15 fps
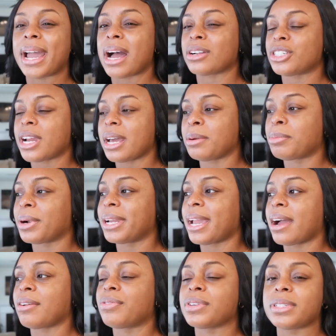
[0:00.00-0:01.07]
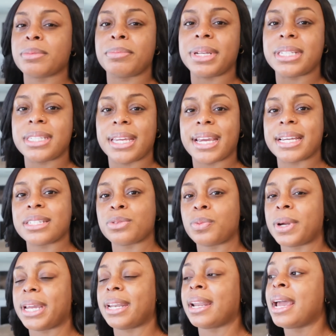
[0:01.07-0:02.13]
I'll try to bring y'all for some BTS
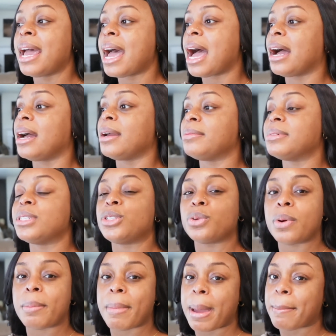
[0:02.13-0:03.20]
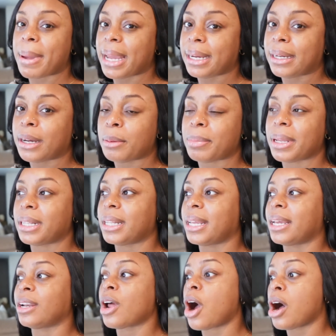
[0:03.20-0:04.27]
when I'm doing my makeup and
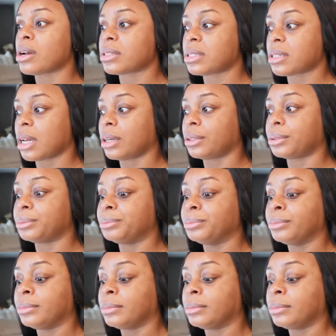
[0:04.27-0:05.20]
then also